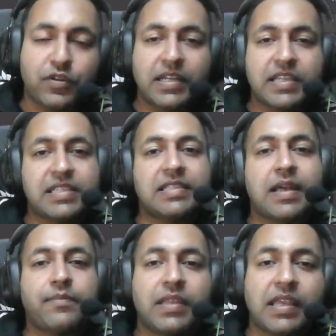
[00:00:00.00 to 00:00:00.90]
So it is
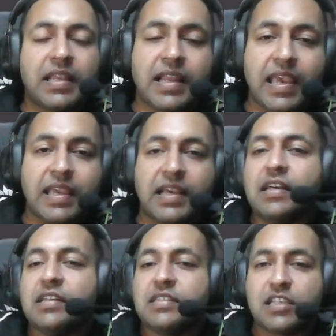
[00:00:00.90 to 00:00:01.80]
something like
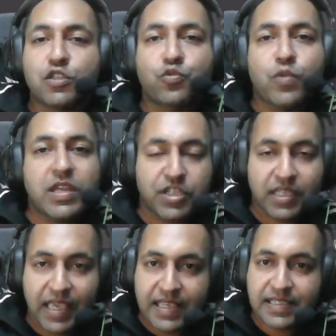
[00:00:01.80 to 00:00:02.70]
the
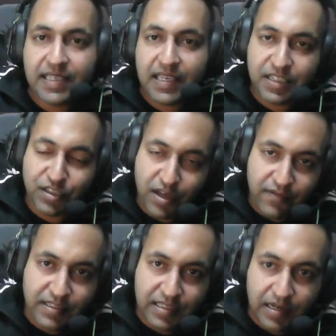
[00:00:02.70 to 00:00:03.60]
switch case in
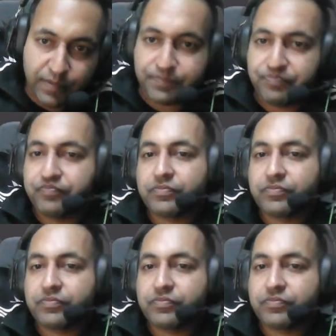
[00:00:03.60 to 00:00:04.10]
JavaScript.